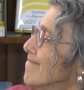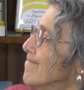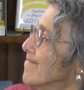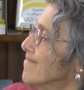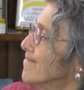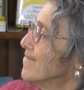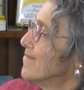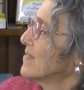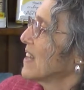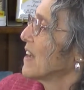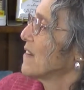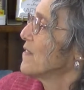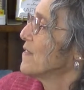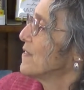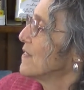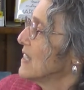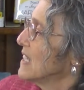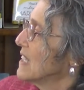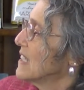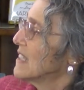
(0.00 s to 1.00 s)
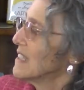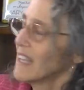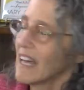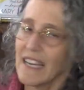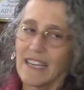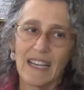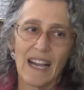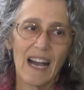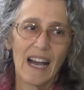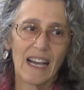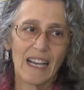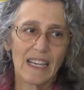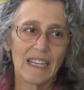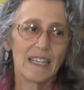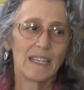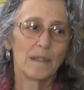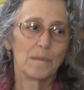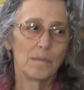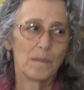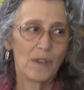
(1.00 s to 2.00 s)
I feel like I
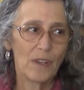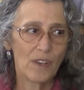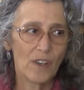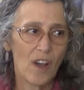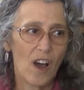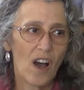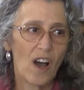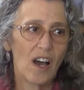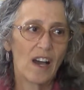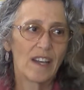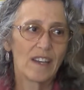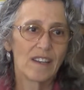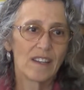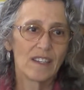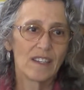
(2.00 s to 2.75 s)
am not